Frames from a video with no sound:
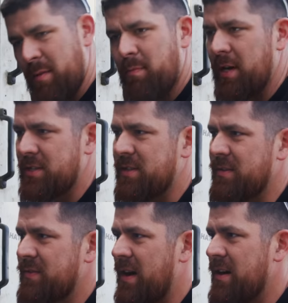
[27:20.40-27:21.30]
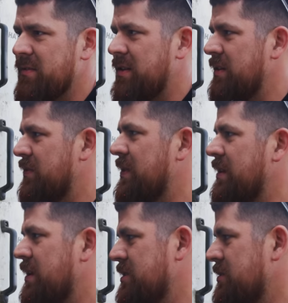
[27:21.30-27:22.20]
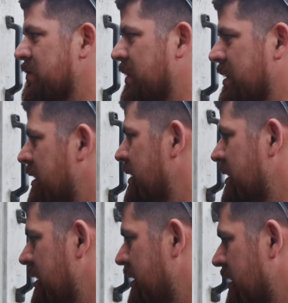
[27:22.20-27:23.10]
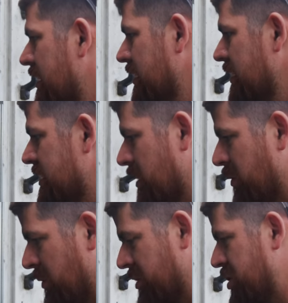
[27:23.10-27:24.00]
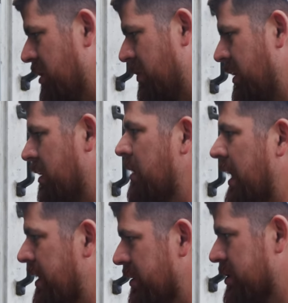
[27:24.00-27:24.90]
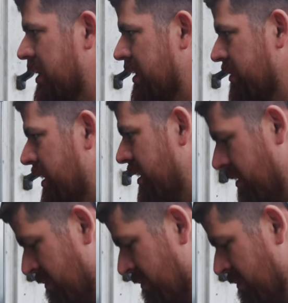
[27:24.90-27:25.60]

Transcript: you bust your valve off, then that's no good either. Same with when you're shipping it in the back of your truck, right?